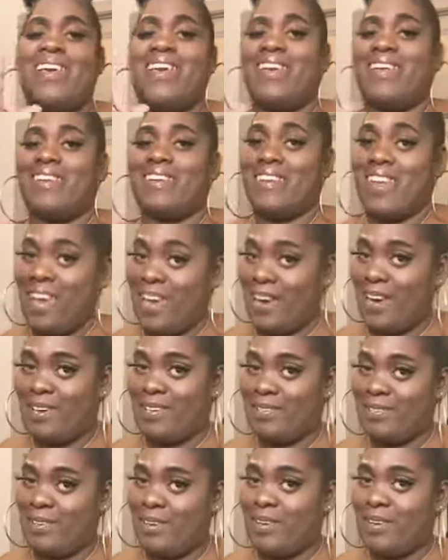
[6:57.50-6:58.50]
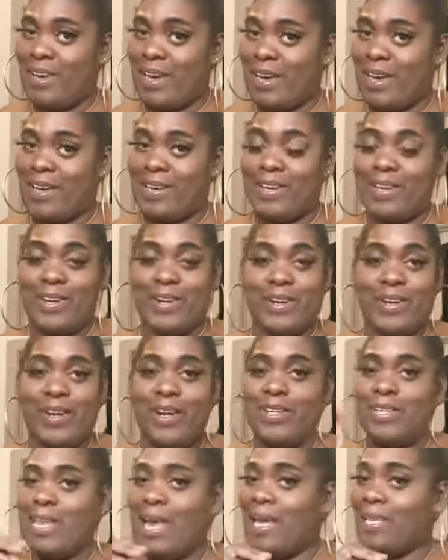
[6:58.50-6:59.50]
Now, okay, your
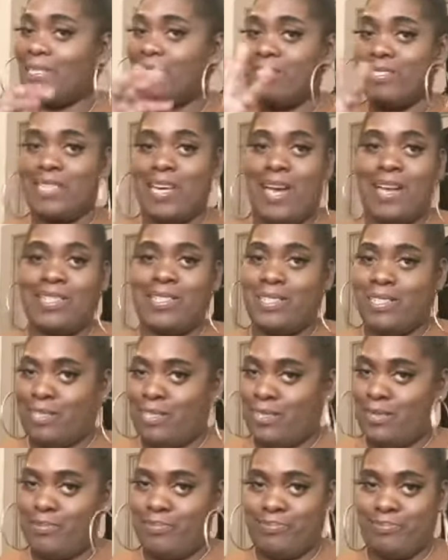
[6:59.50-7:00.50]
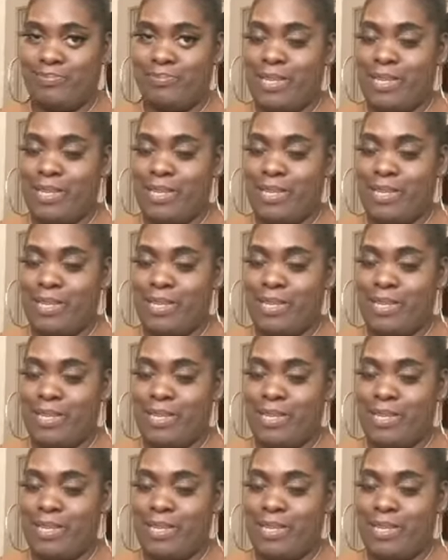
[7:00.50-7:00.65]
girl like to change it up.